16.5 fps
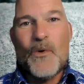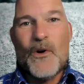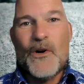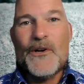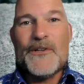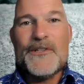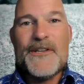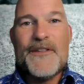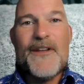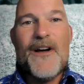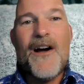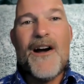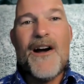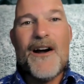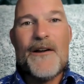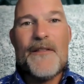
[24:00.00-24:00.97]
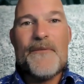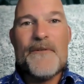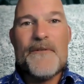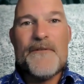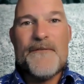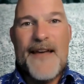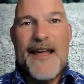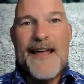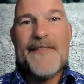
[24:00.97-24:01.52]
God works in the heart
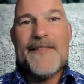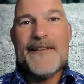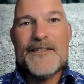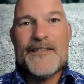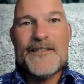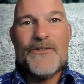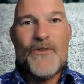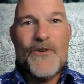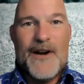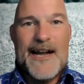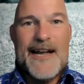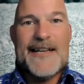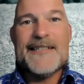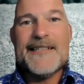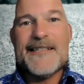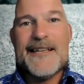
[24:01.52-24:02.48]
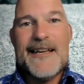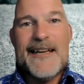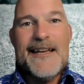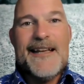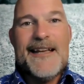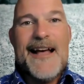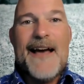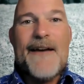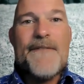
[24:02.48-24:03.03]
through faith in Christ,
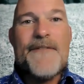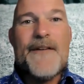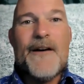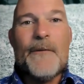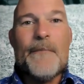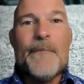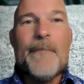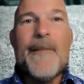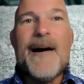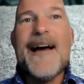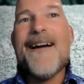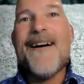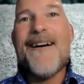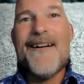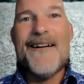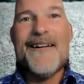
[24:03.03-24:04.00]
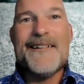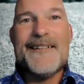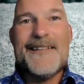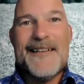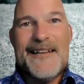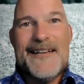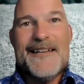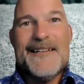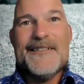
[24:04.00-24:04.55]
I felt my
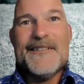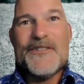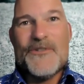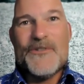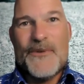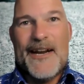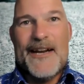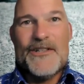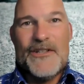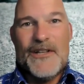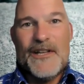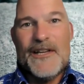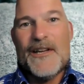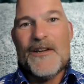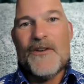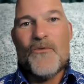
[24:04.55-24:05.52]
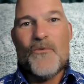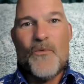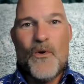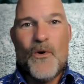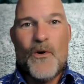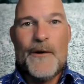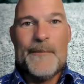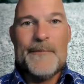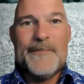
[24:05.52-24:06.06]
heart strangely
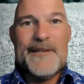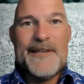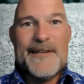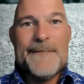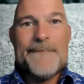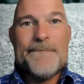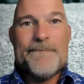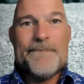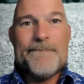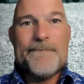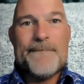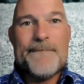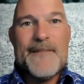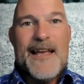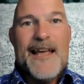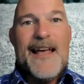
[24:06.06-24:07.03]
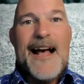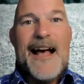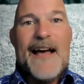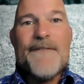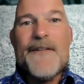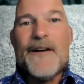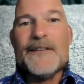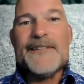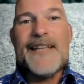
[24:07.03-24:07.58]
warmed.
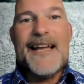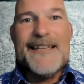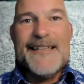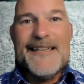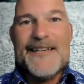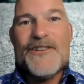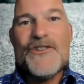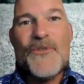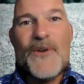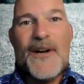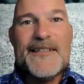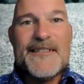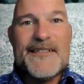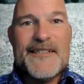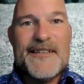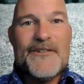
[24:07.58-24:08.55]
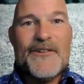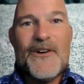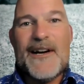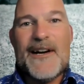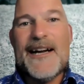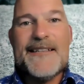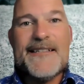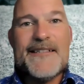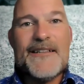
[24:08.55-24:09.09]
I felt I did trust in
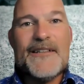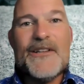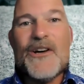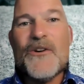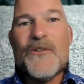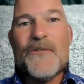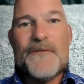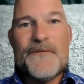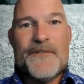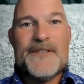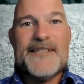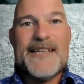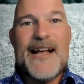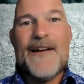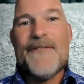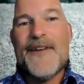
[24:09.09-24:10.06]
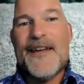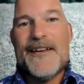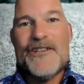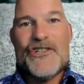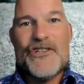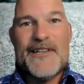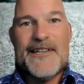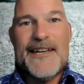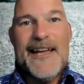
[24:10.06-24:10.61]
Christ alone for
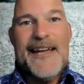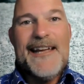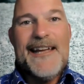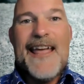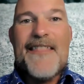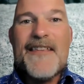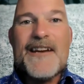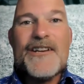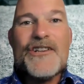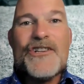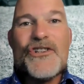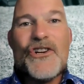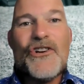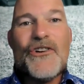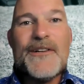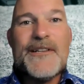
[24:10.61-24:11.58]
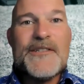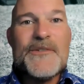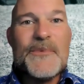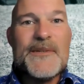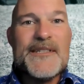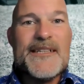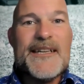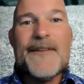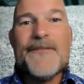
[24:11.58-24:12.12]
salvation, and an
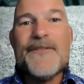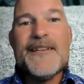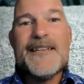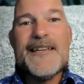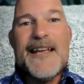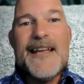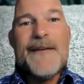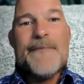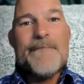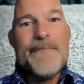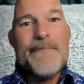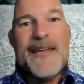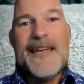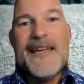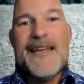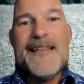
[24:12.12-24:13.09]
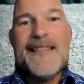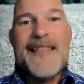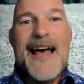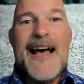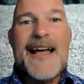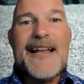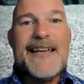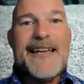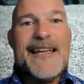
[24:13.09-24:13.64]
assurance was given me
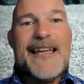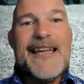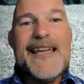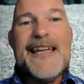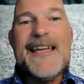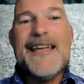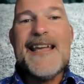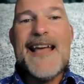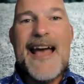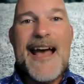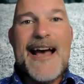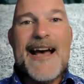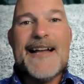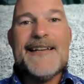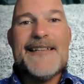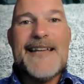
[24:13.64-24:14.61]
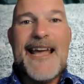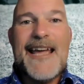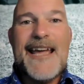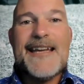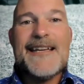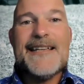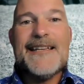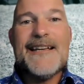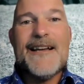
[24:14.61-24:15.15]
that He had
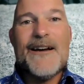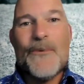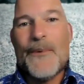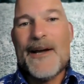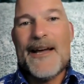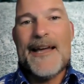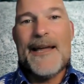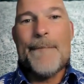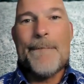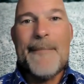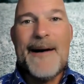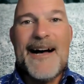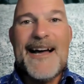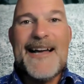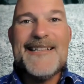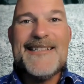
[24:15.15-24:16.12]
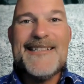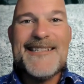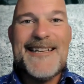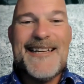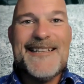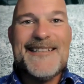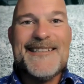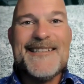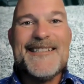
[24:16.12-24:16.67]
taken away my
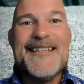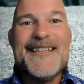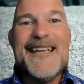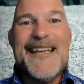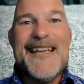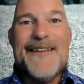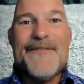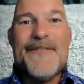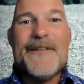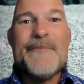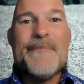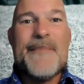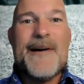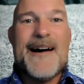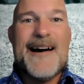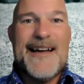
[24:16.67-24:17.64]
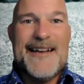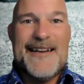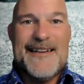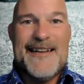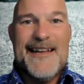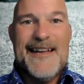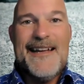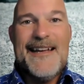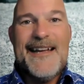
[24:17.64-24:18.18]
sins, even
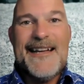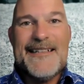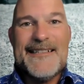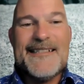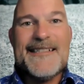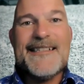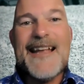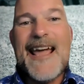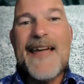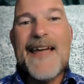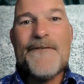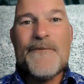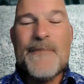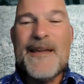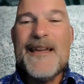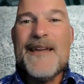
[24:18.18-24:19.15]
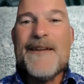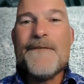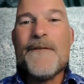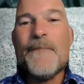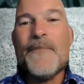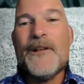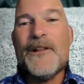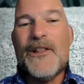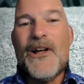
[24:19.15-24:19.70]
mine, and saved me
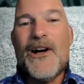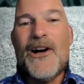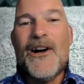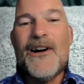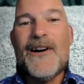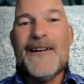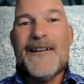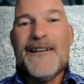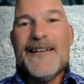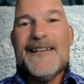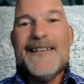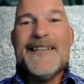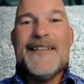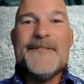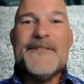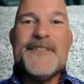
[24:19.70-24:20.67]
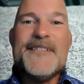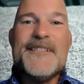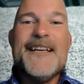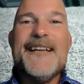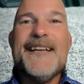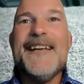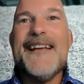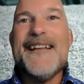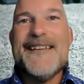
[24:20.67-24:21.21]
from the law of
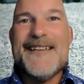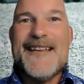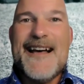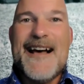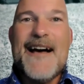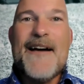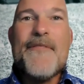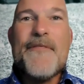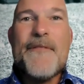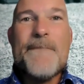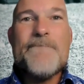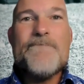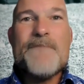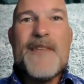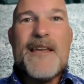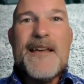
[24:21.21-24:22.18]
sin and death.